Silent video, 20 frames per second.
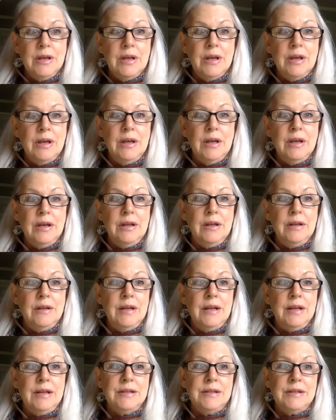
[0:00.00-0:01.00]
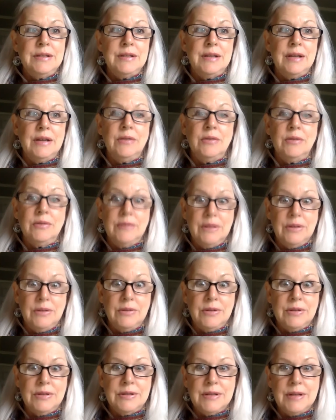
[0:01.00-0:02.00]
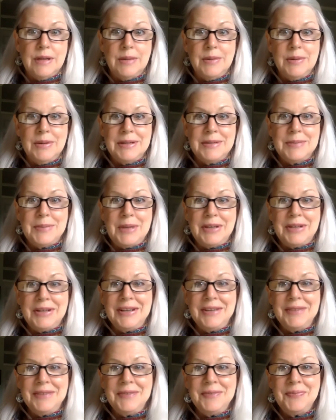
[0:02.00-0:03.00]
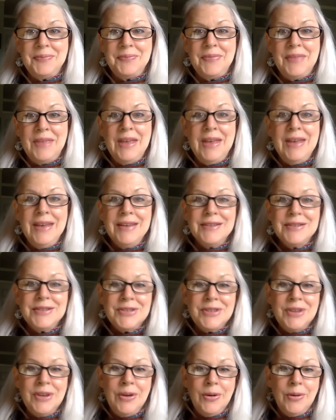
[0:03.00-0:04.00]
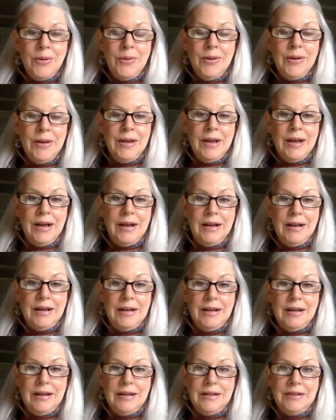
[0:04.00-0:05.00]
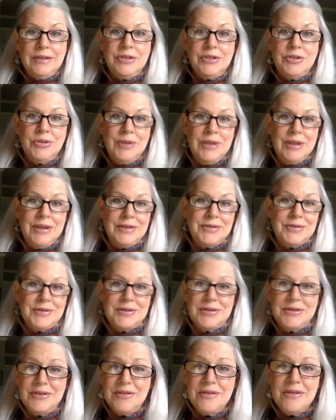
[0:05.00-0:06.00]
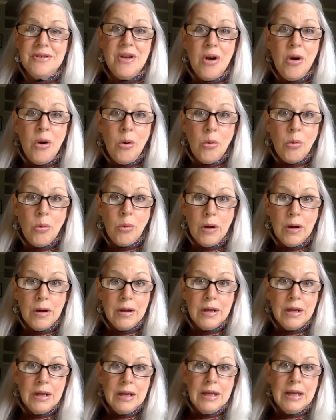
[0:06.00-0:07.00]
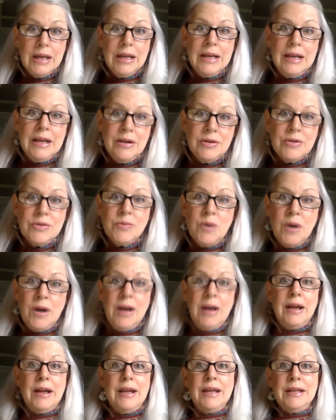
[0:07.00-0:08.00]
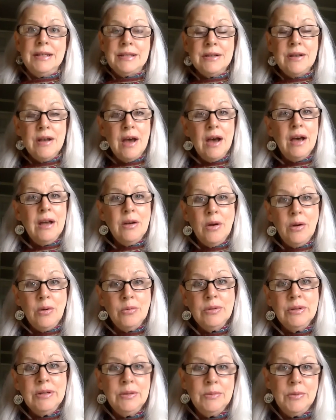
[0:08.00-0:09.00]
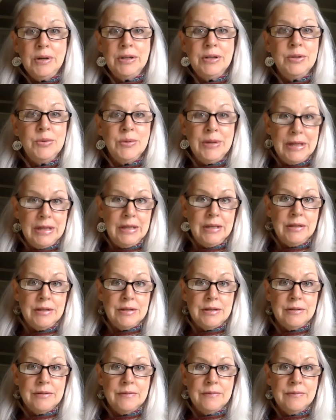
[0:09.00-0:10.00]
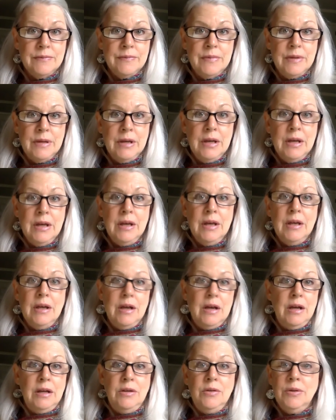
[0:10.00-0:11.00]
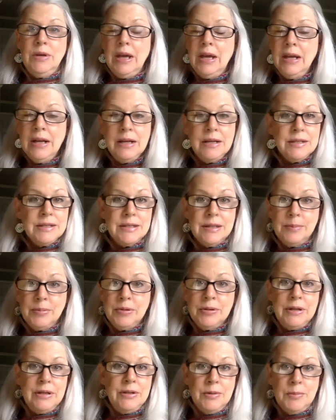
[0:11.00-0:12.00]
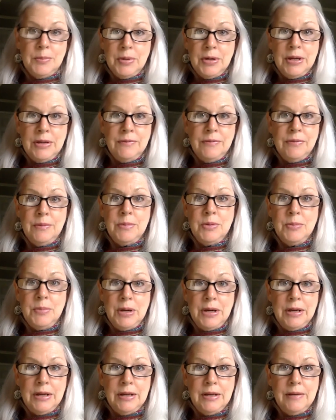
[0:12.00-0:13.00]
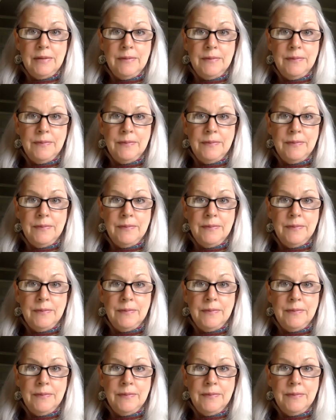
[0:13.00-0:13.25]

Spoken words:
And that is the cycle of illness I am expecting. So the short answer is no. And here's why. It's not only what you eat. You cannot separate your brain from your body.